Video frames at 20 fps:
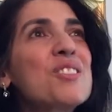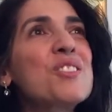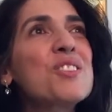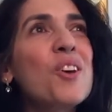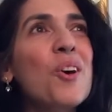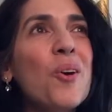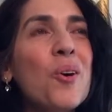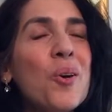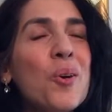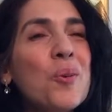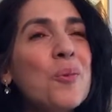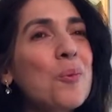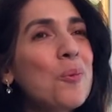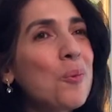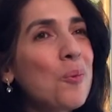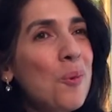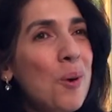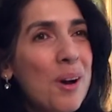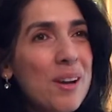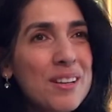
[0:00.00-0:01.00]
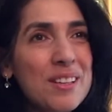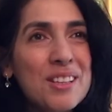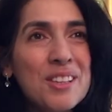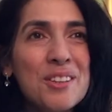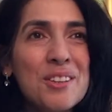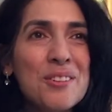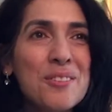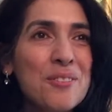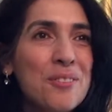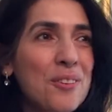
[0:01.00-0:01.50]
so
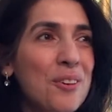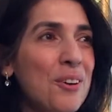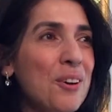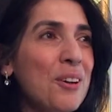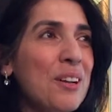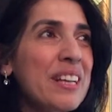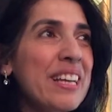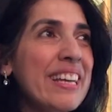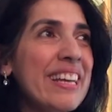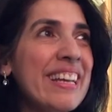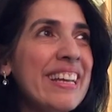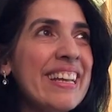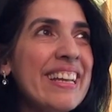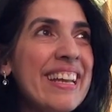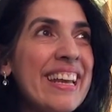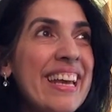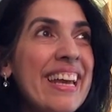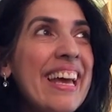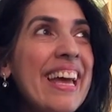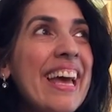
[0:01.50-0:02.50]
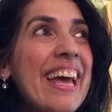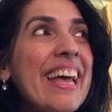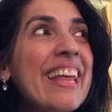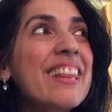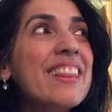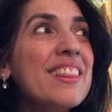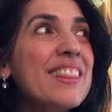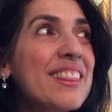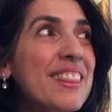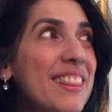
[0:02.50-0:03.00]
wonderful and
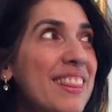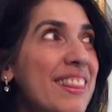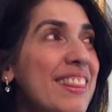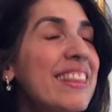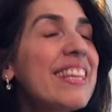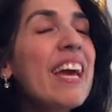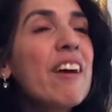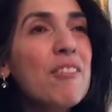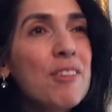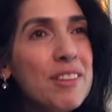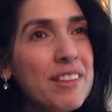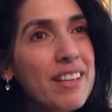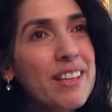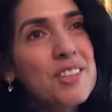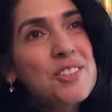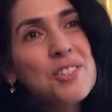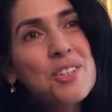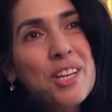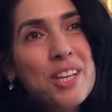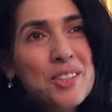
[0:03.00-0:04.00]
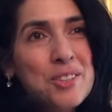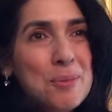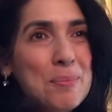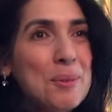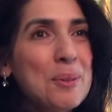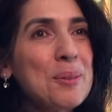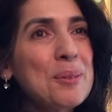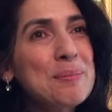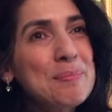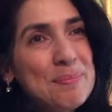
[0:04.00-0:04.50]
everything is
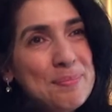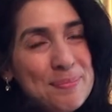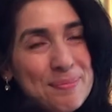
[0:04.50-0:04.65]
changeable.